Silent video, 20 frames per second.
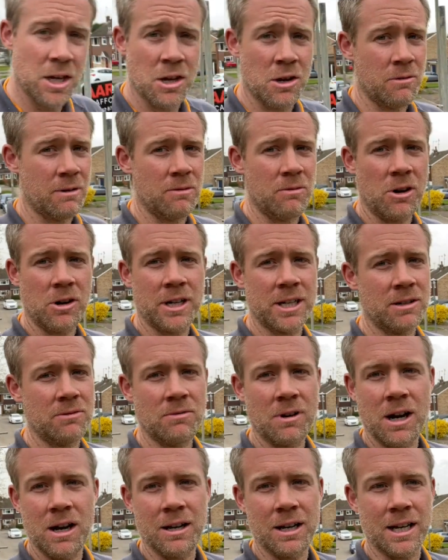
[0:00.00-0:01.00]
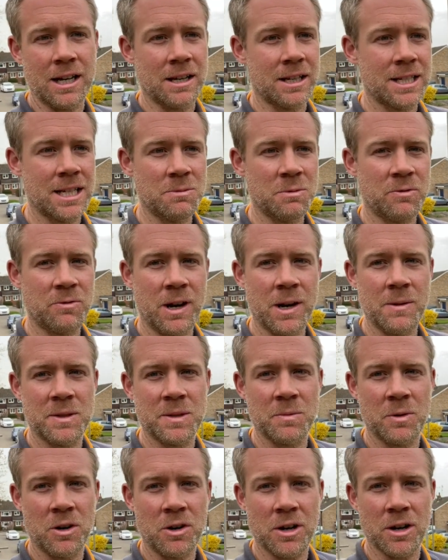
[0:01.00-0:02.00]
We're rocking and rolling. Timber frame
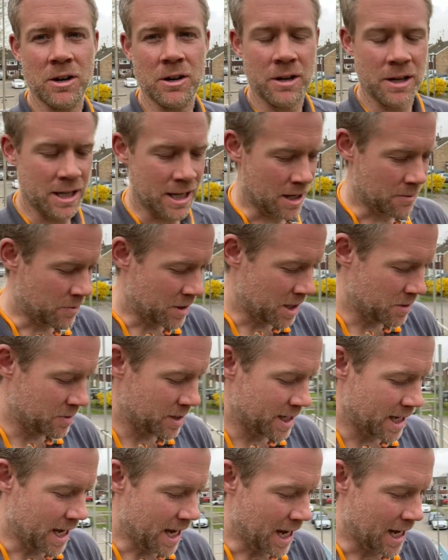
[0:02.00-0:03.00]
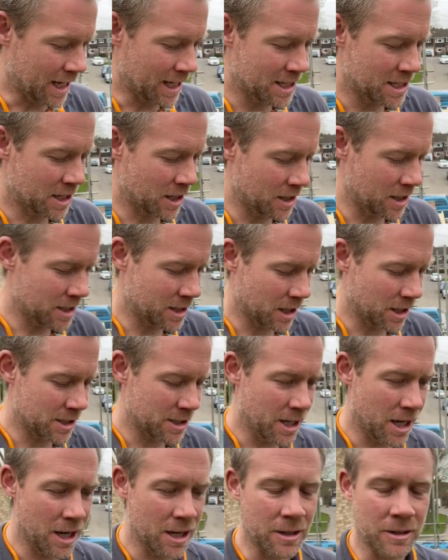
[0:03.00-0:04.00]
tomorrow. Yeah, baby, yeah. Let's go.
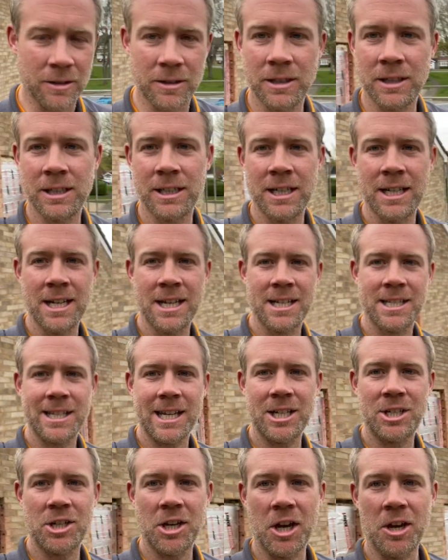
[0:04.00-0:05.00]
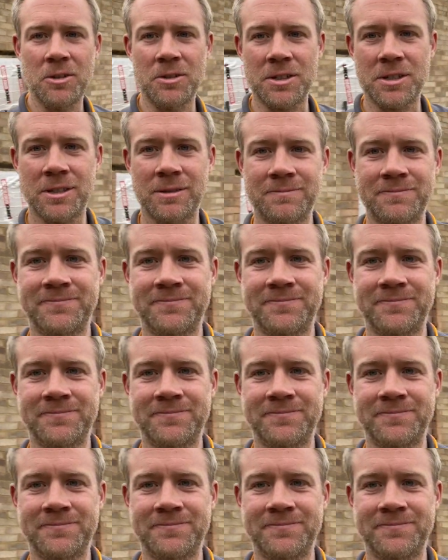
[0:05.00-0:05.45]
Stay tuned.